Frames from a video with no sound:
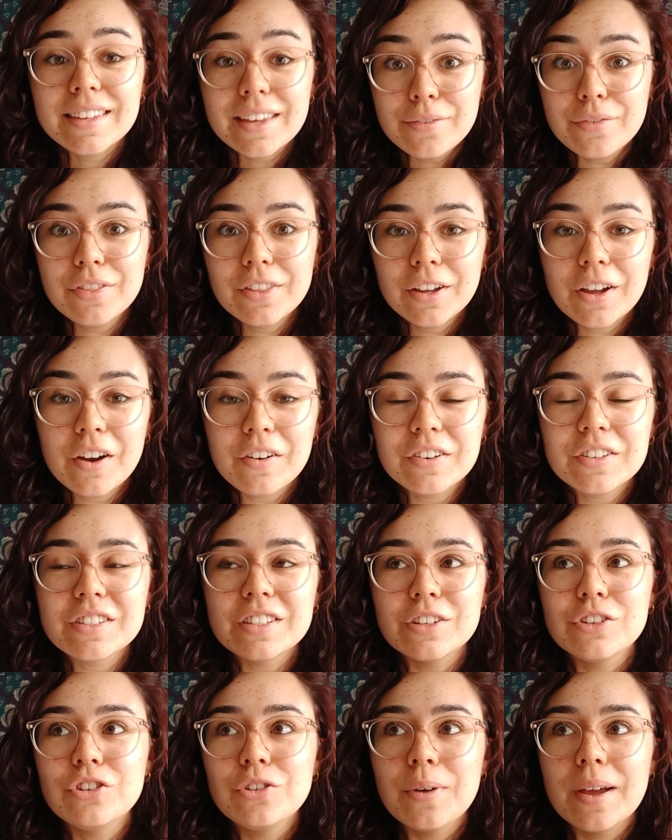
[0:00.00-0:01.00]
Given the current
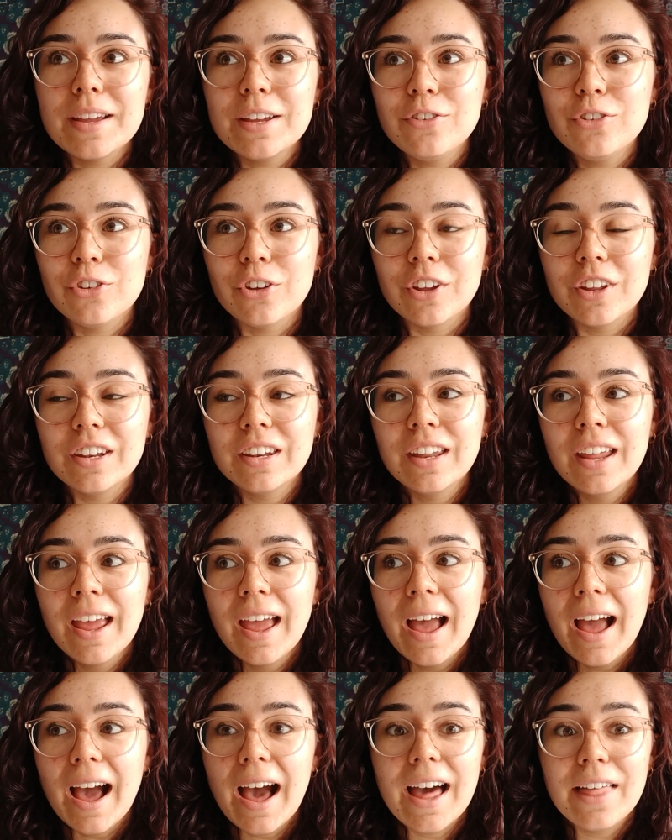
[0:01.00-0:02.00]
situation
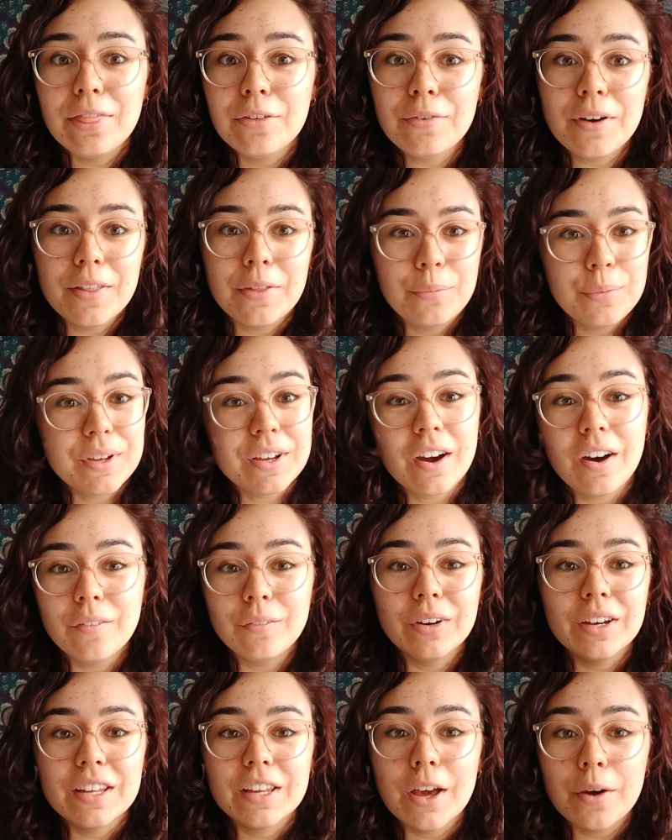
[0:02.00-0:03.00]
and the fact that we can't
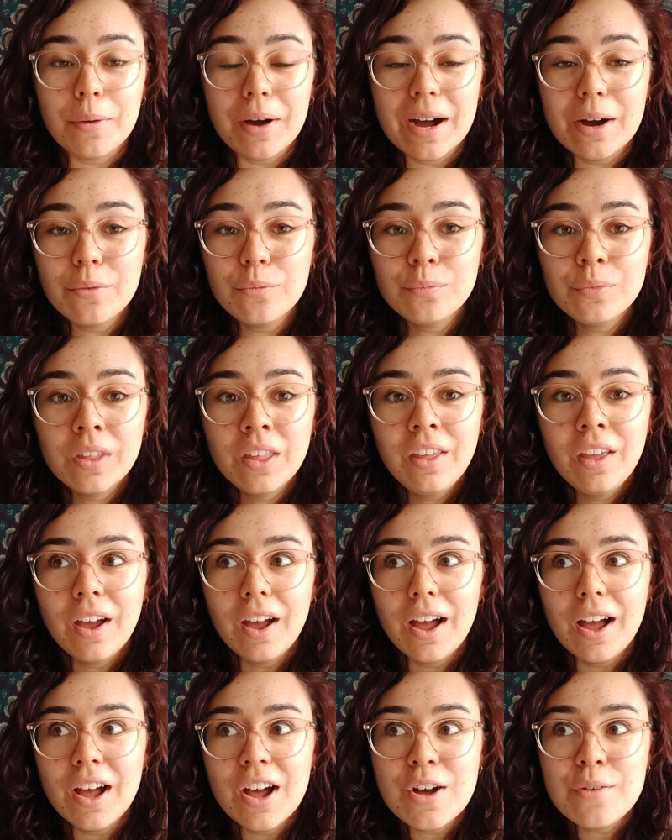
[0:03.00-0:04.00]
really go out,
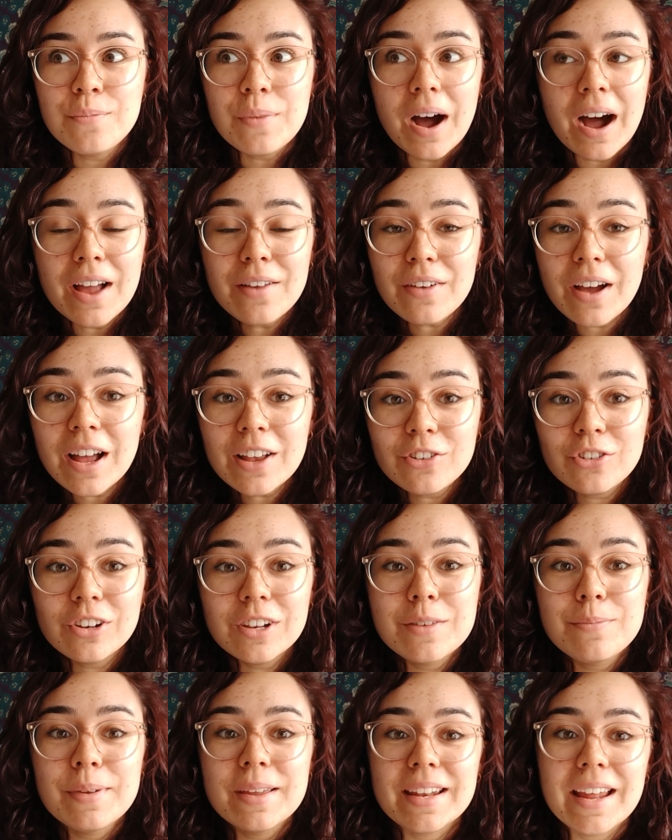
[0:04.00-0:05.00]
I've
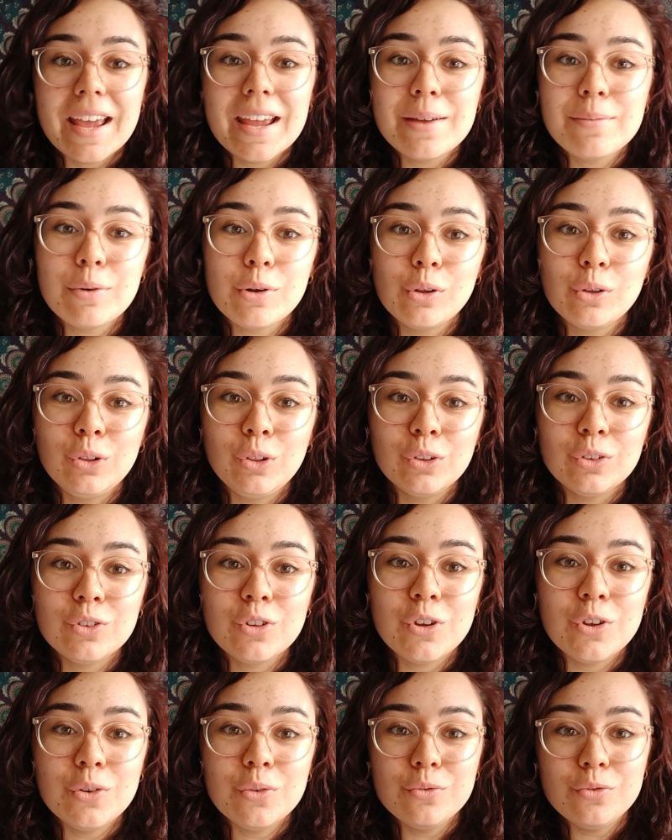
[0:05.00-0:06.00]
actually been able
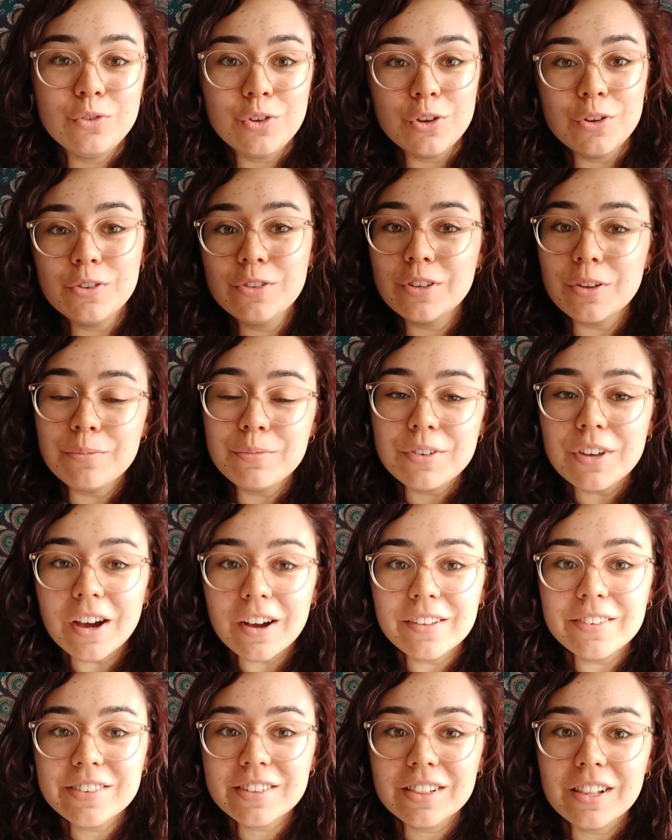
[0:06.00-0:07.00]
to do some
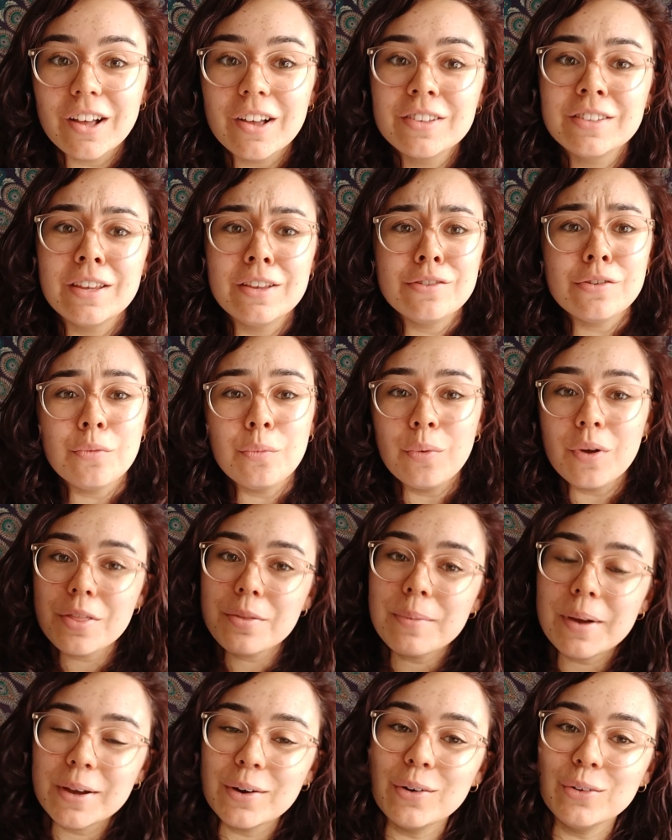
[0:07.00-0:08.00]
dance classes with
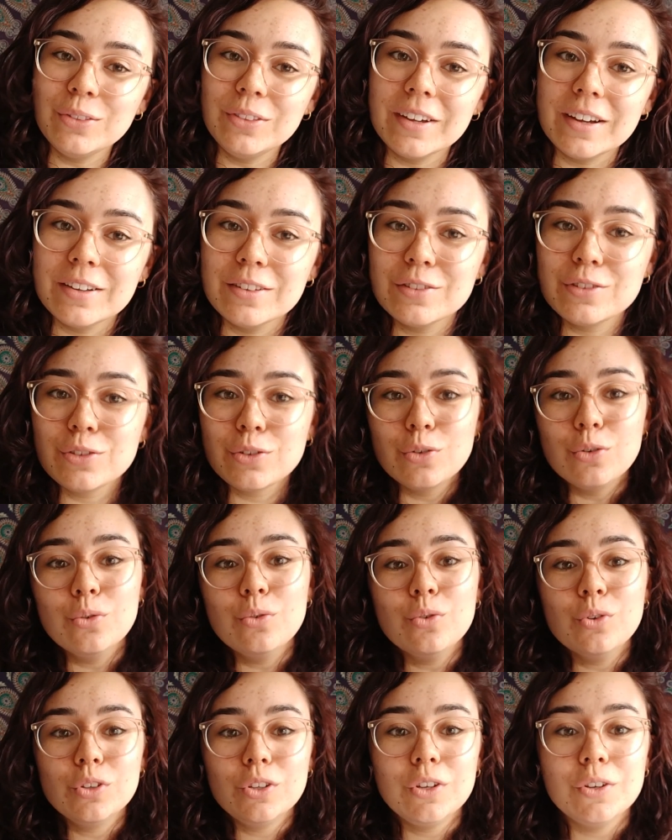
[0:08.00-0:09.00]
my old dance
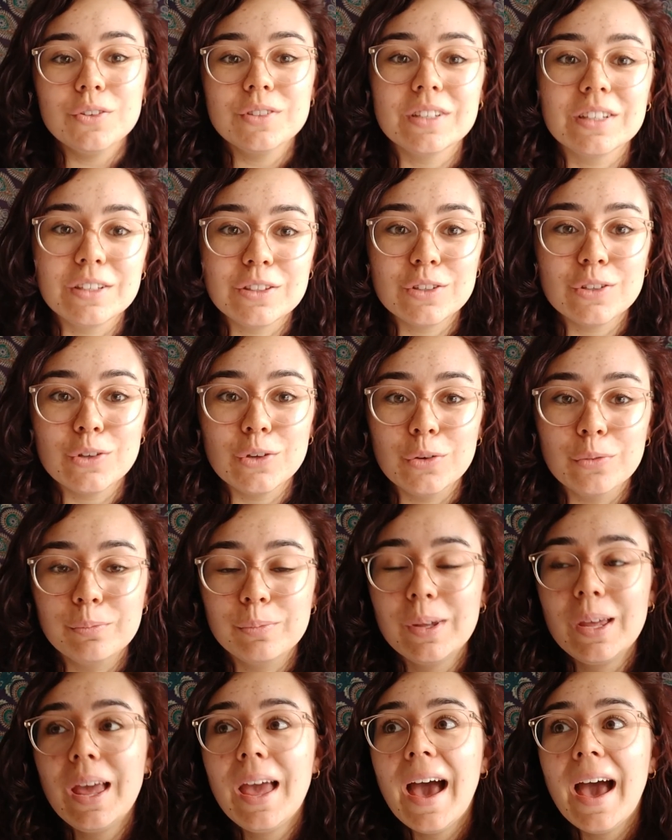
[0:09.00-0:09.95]
school using Zoom.